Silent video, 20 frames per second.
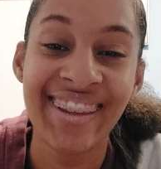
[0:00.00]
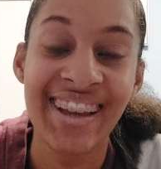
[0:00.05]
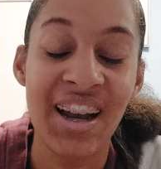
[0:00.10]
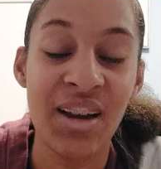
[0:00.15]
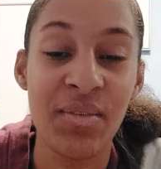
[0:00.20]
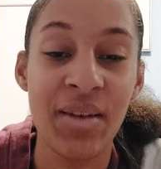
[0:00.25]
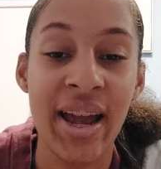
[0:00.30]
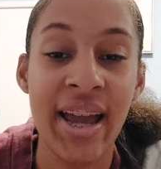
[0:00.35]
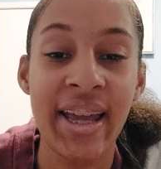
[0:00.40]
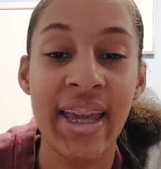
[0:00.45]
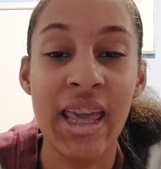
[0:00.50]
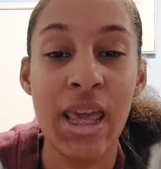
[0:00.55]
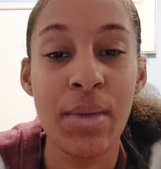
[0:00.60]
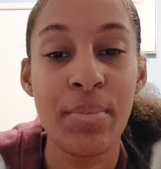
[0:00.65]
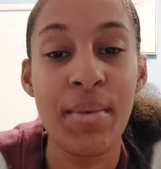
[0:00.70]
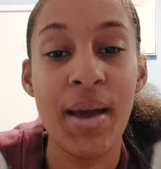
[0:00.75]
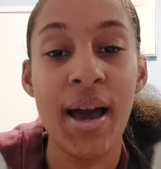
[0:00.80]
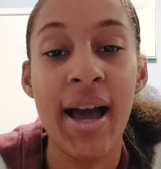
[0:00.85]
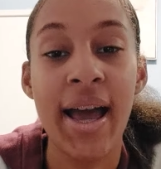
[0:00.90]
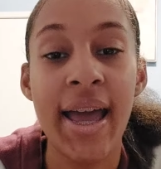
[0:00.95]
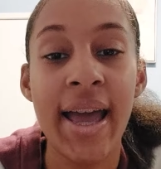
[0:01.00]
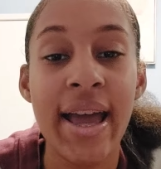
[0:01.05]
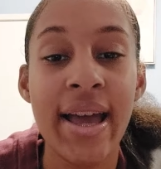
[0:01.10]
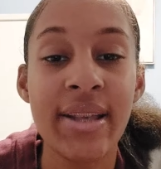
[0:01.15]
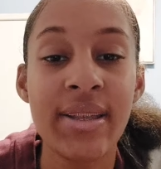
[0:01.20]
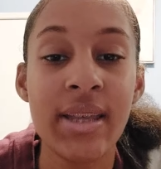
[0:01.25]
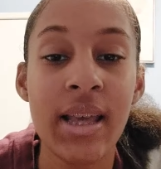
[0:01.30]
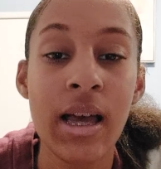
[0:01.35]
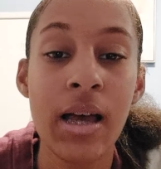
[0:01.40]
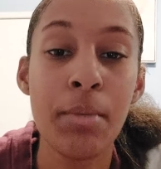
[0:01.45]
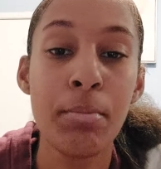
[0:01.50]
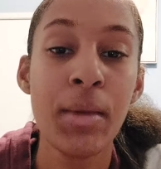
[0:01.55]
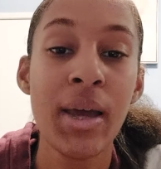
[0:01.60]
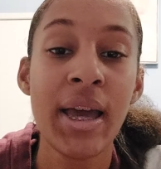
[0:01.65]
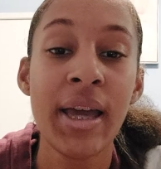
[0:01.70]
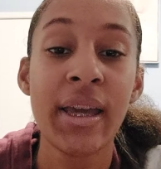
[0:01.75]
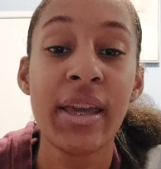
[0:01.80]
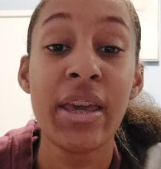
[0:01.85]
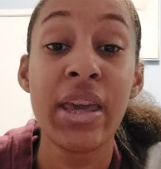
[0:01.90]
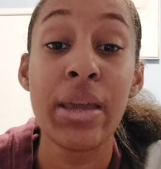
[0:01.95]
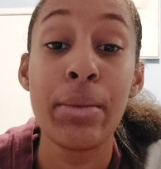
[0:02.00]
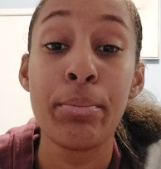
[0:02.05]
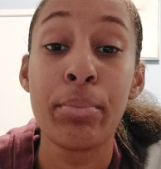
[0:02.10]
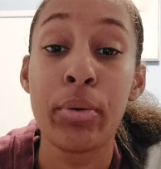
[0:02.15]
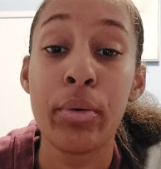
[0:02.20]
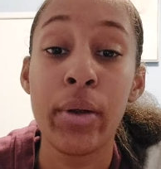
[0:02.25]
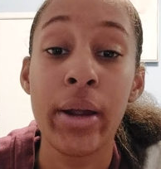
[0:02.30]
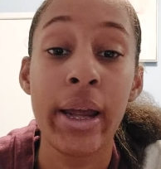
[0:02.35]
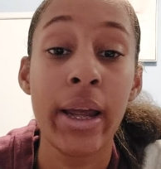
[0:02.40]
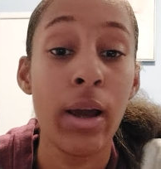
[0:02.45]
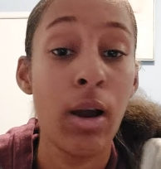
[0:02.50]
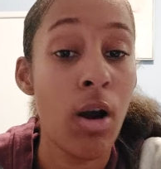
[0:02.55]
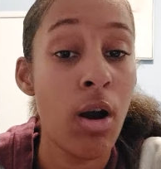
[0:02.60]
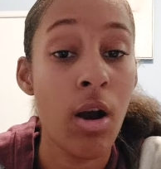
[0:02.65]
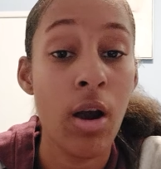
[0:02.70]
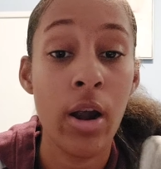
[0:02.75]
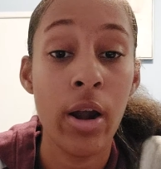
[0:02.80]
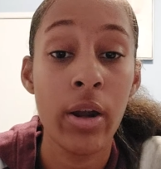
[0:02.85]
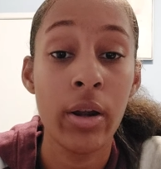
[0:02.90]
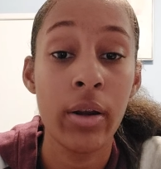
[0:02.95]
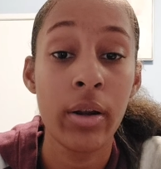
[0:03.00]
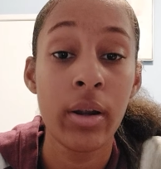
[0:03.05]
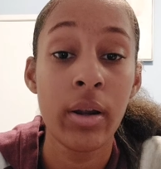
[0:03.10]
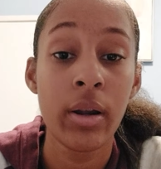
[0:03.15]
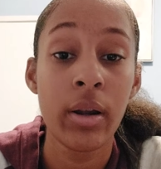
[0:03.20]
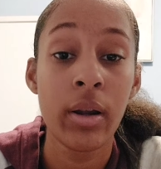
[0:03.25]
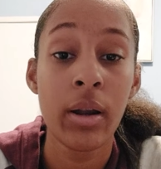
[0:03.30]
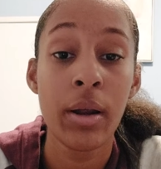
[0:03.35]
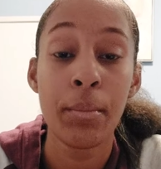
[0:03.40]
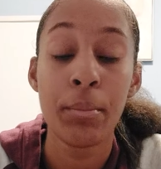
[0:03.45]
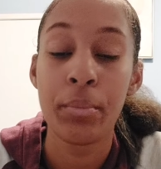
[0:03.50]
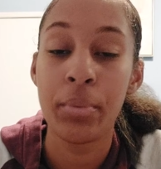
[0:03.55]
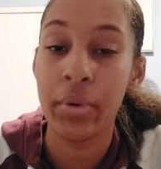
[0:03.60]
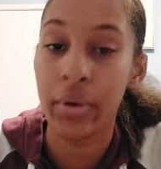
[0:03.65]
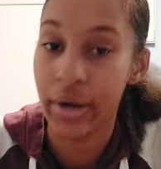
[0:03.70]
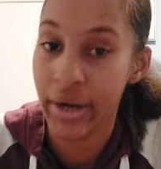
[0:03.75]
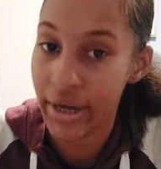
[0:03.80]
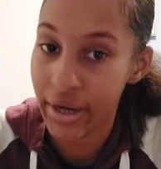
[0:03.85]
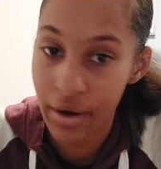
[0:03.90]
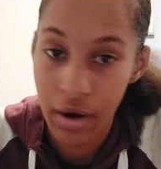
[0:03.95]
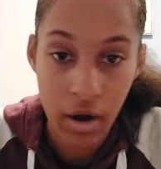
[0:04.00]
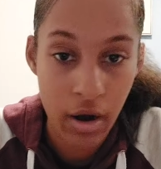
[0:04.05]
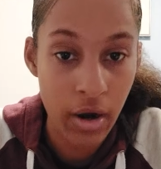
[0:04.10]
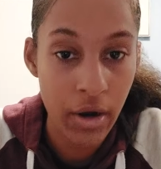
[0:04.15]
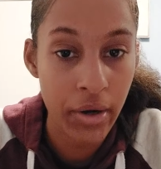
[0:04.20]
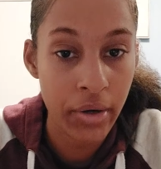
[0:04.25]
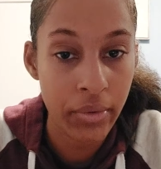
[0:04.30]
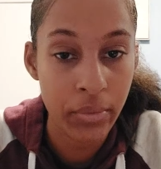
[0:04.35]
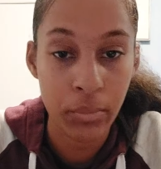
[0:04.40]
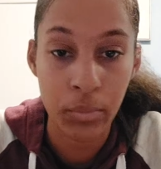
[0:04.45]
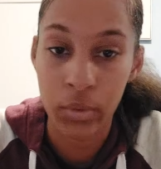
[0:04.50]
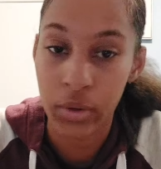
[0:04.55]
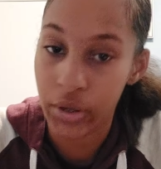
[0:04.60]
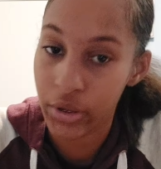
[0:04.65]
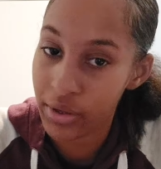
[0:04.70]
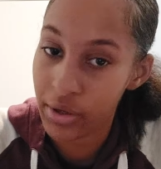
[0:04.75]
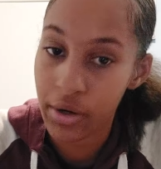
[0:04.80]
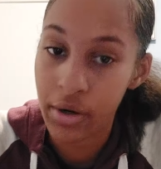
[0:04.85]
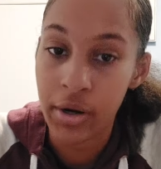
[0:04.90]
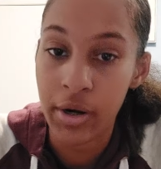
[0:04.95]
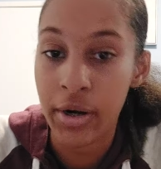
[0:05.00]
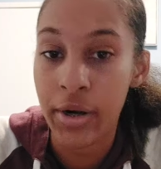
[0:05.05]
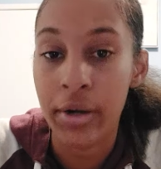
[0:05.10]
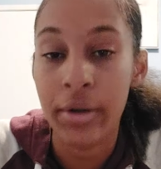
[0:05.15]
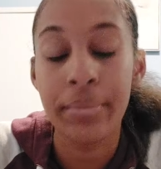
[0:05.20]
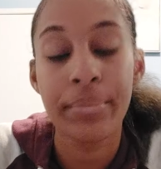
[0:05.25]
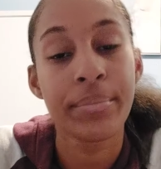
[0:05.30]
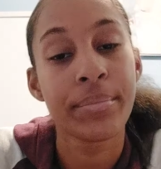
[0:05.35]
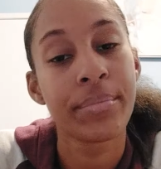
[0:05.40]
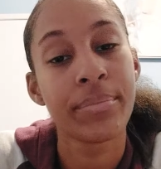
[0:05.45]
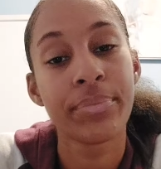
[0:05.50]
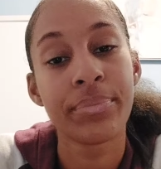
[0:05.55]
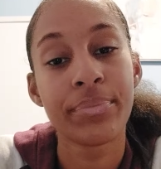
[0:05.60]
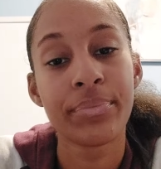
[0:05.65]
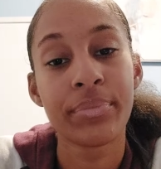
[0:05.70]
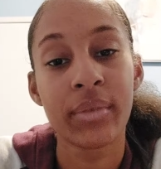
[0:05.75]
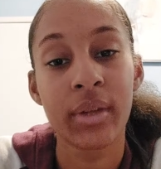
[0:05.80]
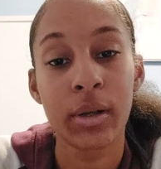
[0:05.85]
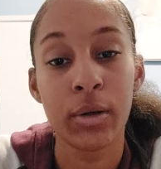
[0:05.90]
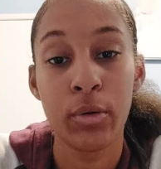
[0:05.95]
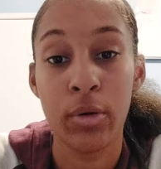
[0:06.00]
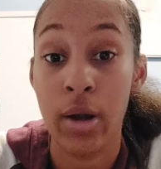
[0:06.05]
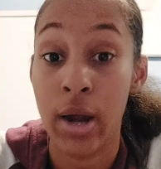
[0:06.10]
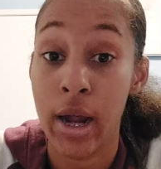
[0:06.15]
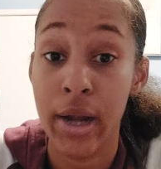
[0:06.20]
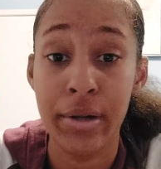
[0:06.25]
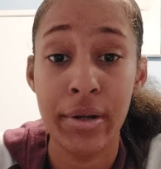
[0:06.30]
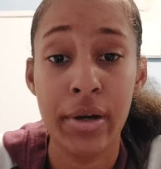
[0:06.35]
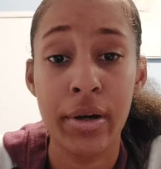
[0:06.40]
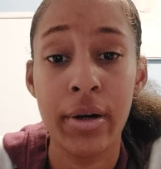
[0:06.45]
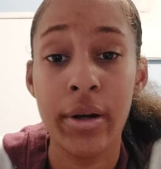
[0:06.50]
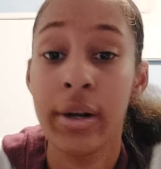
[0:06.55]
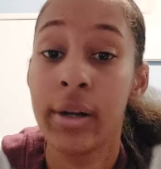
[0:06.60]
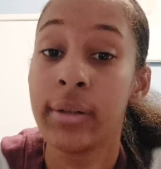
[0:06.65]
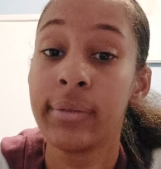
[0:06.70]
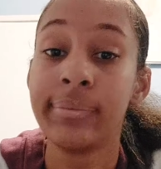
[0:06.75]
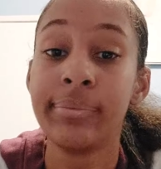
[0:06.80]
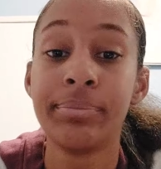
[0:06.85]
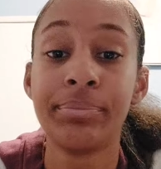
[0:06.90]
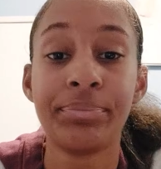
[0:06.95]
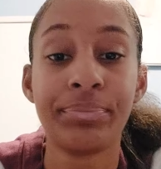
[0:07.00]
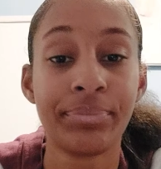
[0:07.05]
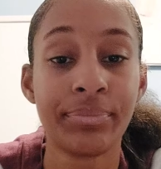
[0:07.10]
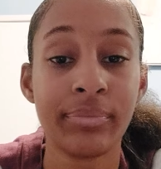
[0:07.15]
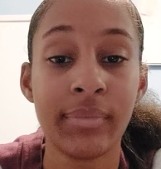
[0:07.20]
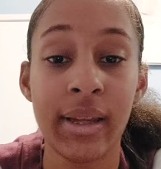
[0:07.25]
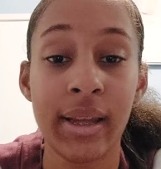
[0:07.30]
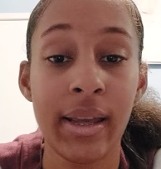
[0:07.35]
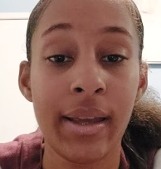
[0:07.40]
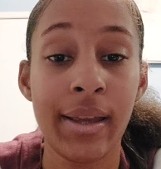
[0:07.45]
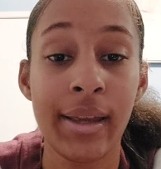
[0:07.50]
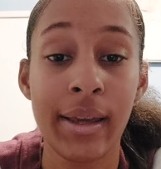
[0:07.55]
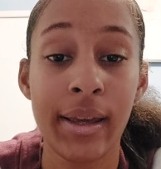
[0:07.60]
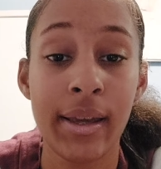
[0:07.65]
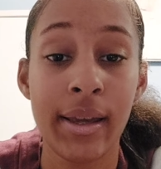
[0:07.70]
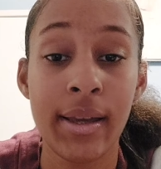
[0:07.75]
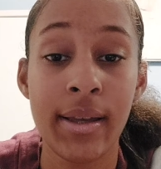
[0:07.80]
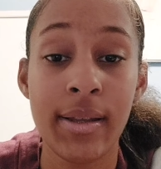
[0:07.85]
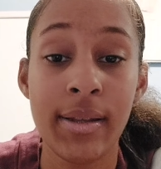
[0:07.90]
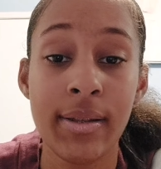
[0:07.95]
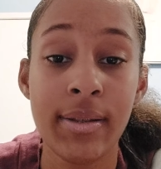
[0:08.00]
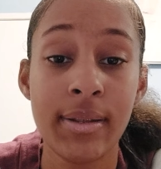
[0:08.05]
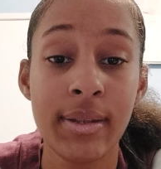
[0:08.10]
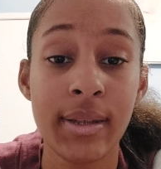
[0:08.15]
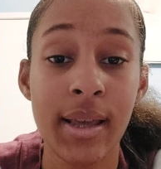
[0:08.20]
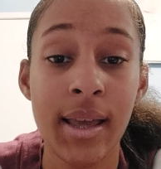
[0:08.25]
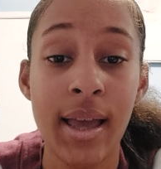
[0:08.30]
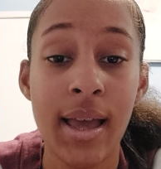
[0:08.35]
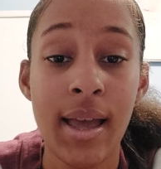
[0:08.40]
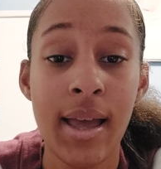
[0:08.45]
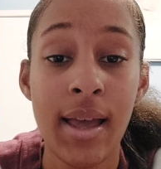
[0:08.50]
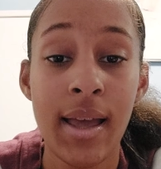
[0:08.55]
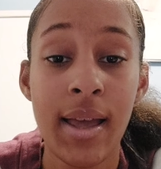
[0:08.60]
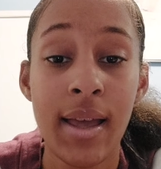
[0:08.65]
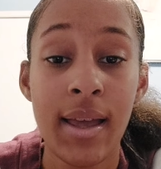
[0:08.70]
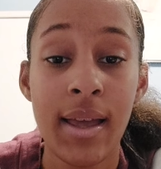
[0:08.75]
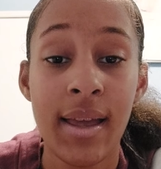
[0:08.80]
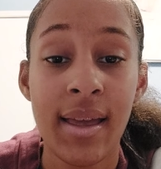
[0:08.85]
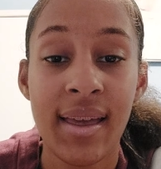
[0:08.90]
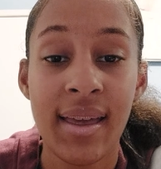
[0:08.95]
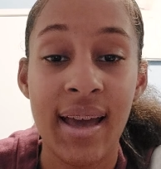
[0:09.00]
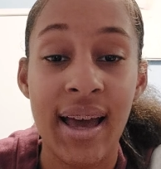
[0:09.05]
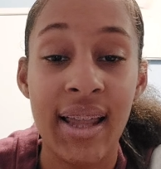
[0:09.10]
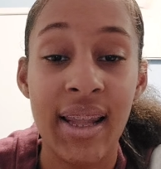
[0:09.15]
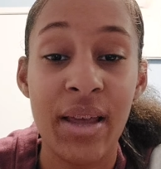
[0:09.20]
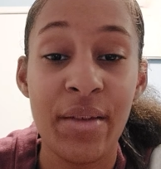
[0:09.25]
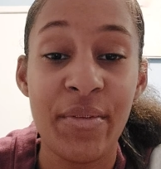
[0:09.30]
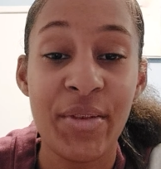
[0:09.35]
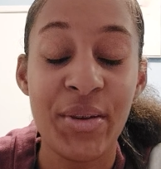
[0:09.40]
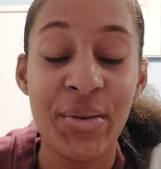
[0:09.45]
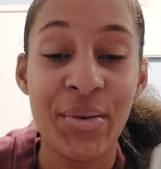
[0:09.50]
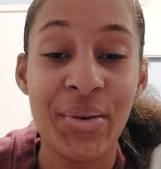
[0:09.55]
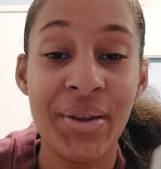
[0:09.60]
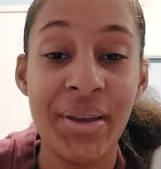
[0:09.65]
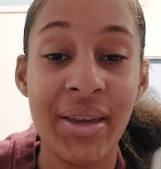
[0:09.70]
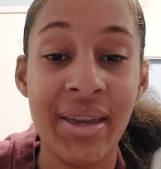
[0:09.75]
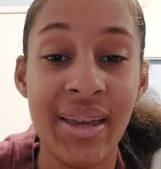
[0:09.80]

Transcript: All right, keep y'all heads up. Keep praying hard. Pray hard. Work hard. Grind hard. And I love you.